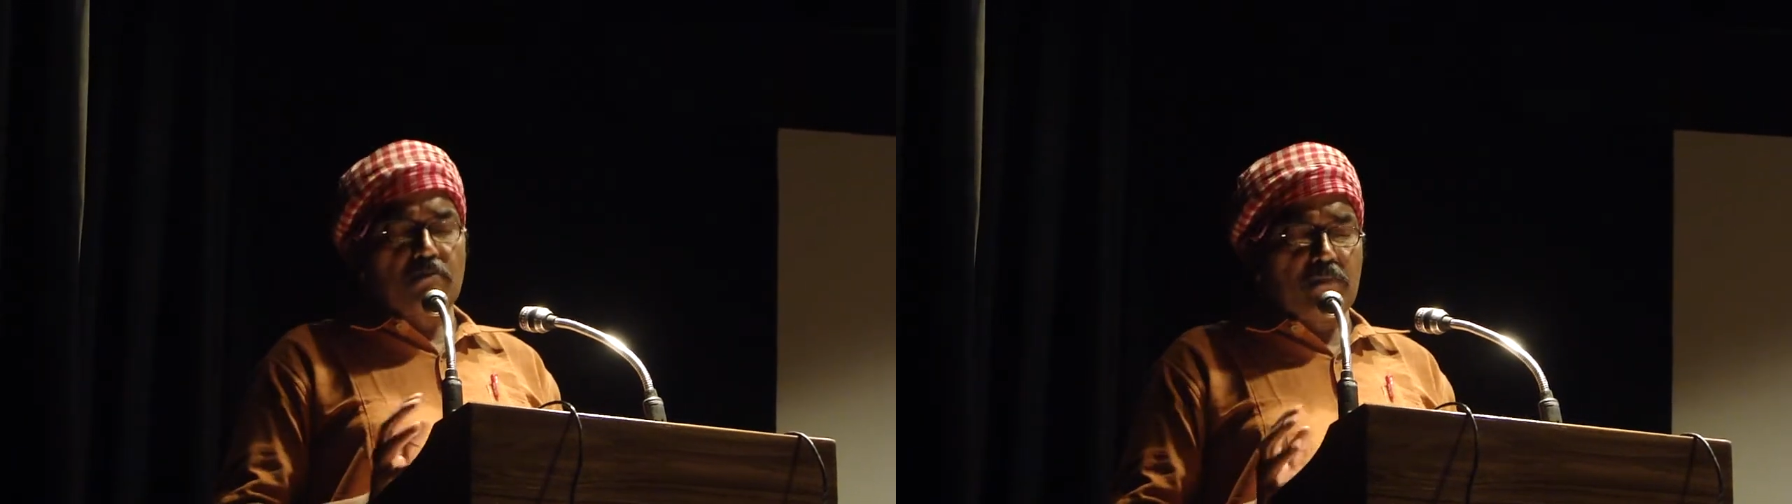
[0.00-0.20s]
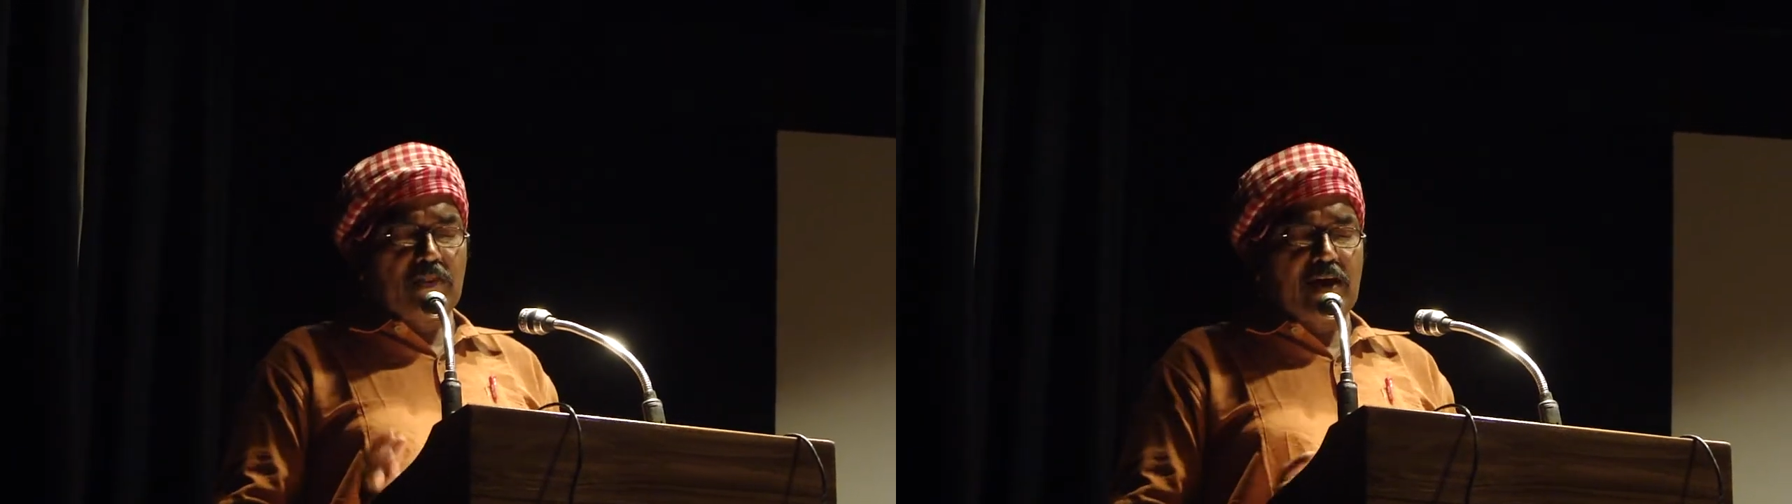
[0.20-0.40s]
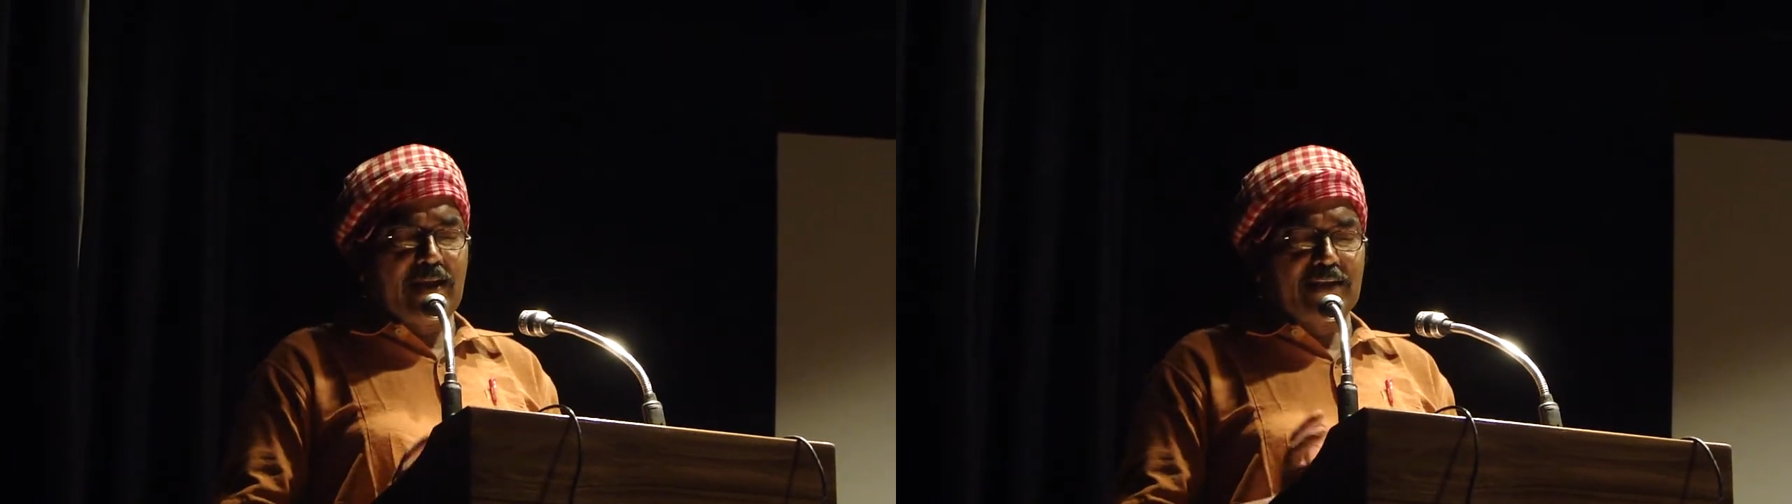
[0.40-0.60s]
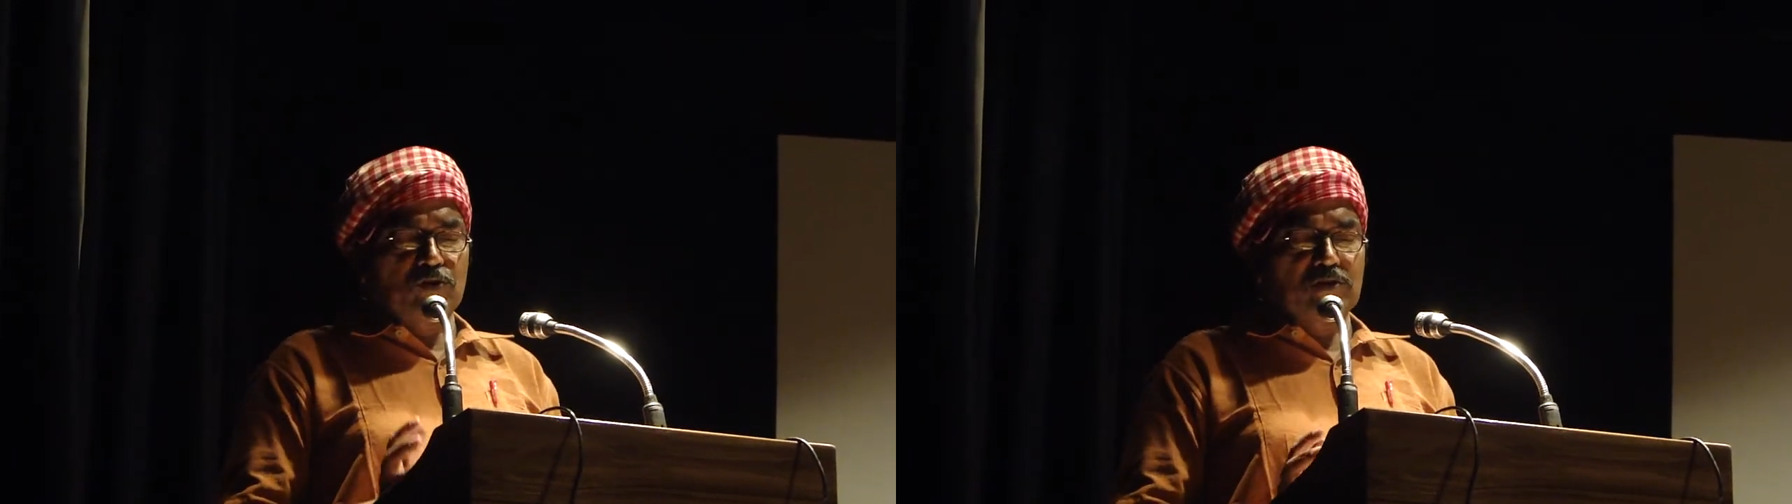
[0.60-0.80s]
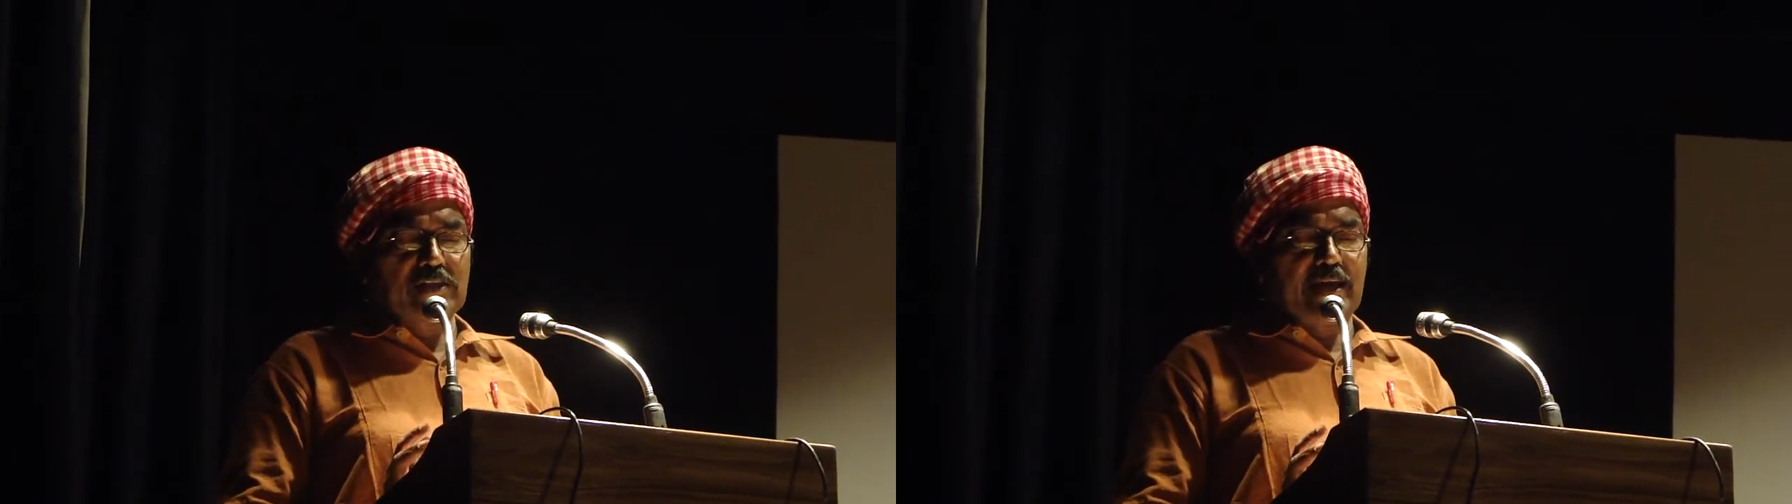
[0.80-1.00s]
methyl
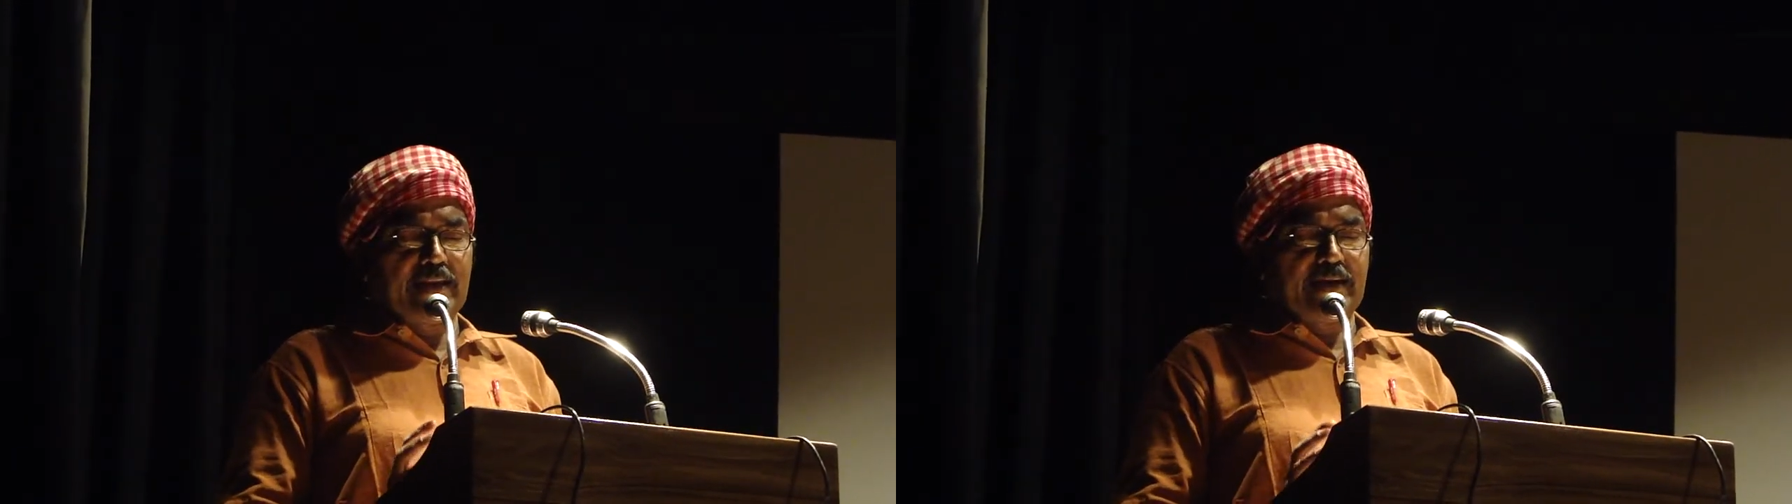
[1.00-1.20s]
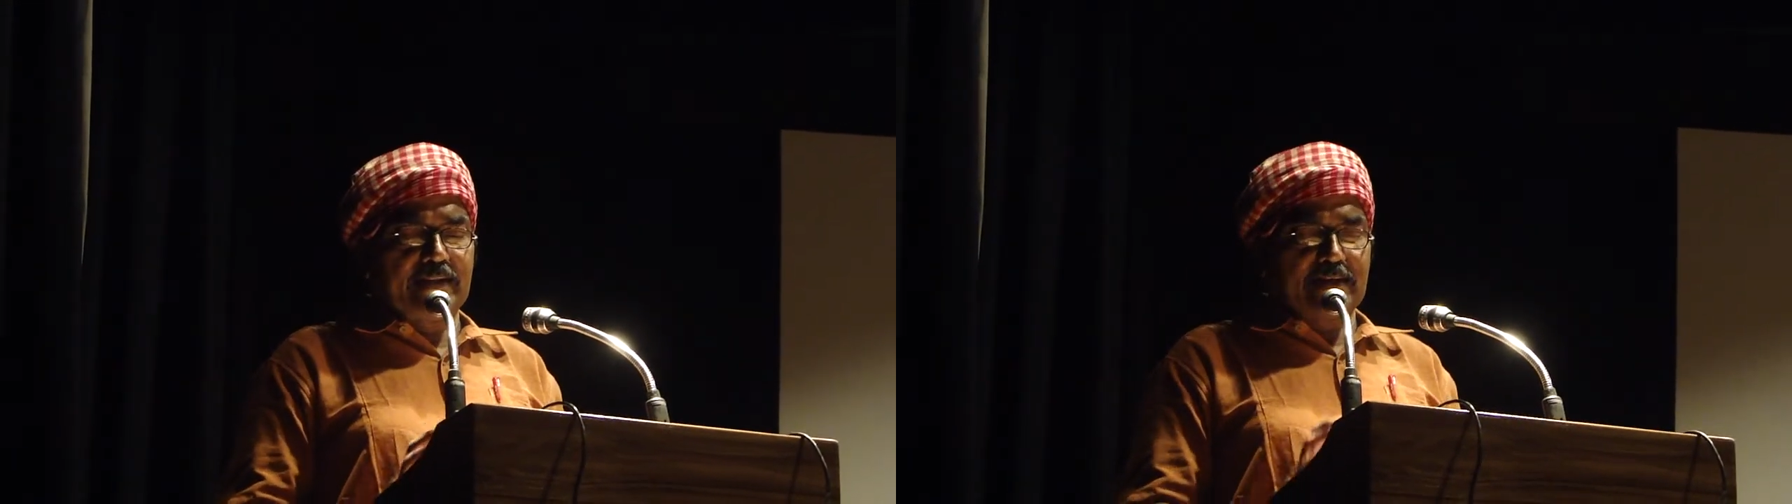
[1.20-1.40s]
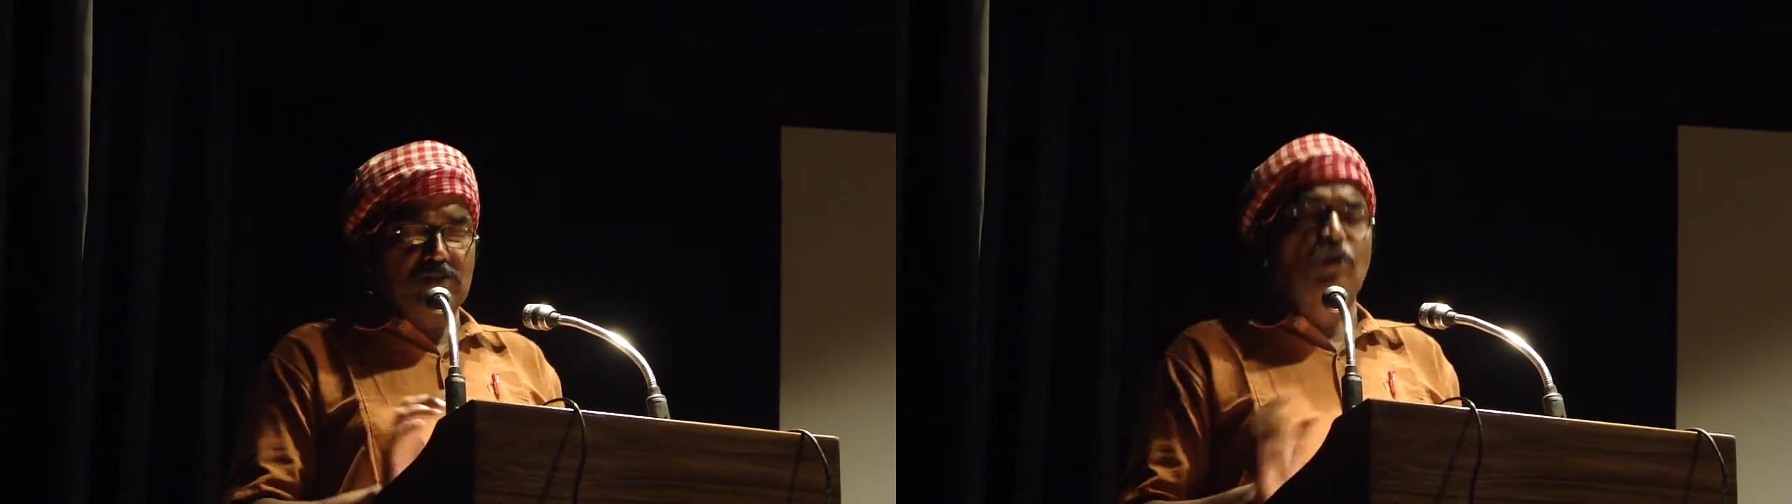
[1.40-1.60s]
isocyanate that